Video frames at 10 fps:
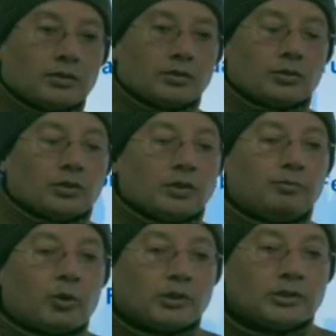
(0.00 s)
So
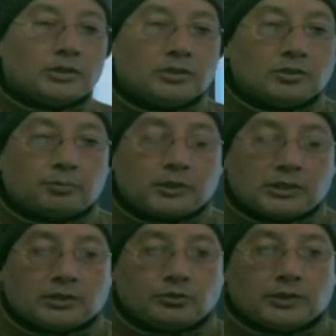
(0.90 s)
important synoptic
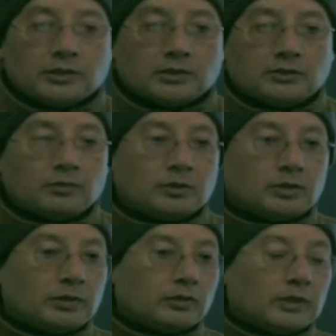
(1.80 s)
situation
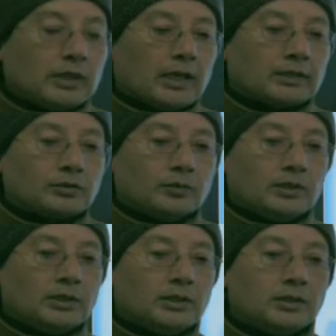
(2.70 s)
observed during last
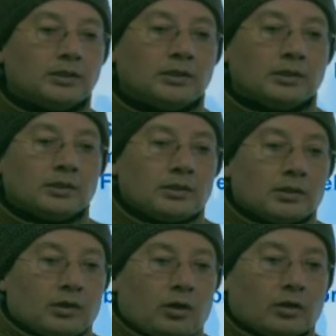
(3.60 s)
week.
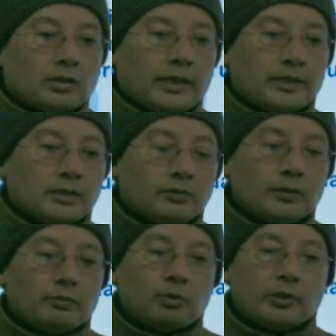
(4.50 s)
On 18
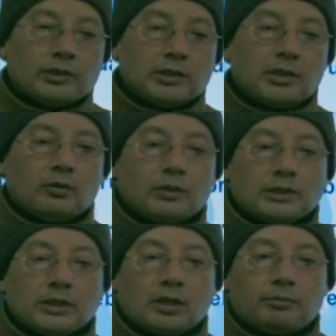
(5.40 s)
February, there was
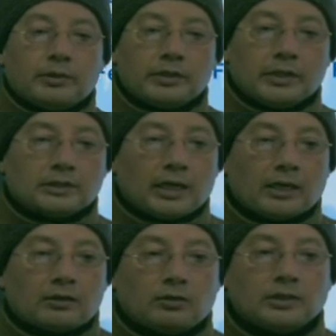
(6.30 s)
an upper air
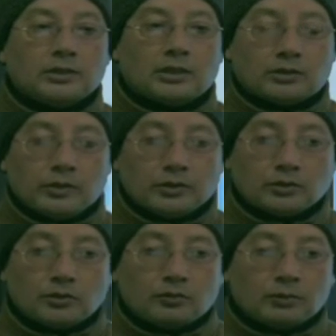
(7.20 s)
cyclonic circulation
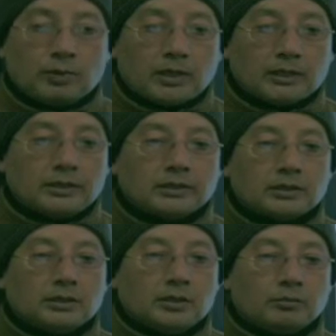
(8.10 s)
over Bangladesh
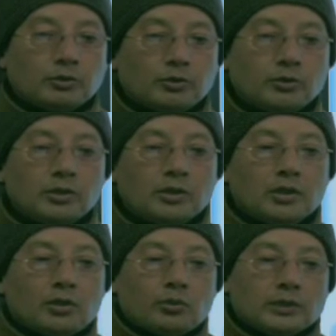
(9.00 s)
and neighborhood,
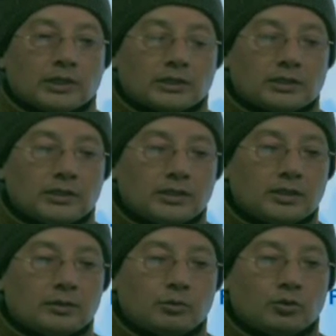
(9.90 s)
which extended
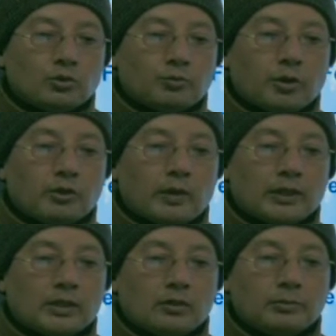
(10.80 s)
up to 2.1
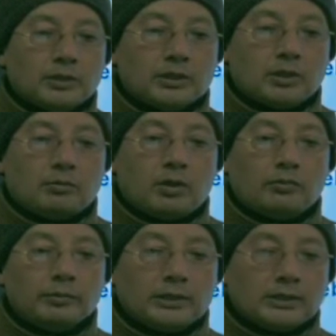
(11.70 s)
km above
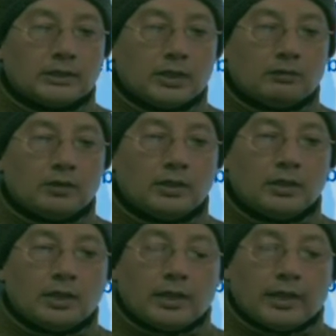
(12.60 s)
mean sea level,
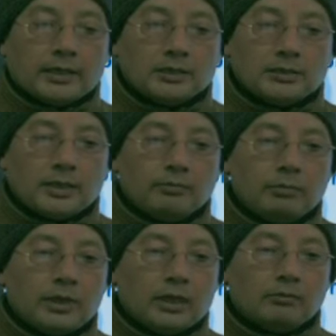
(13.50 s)
and the same
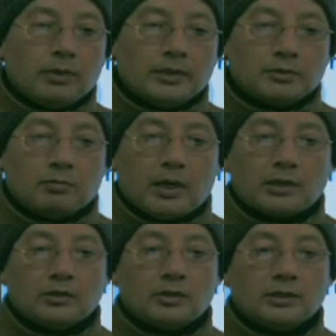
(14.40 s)
became less
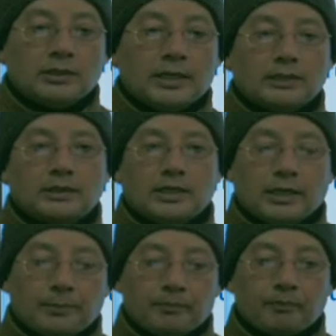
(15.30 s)
marked on the next day.
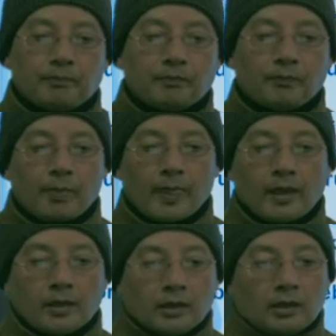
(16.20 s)

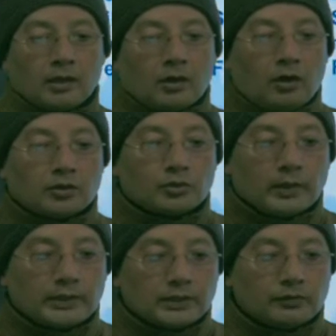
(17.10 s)
On
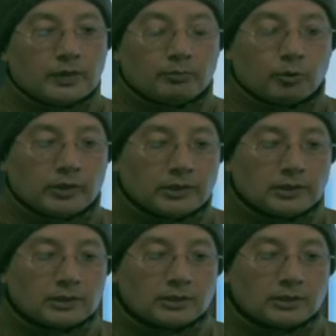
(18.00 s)
20th February,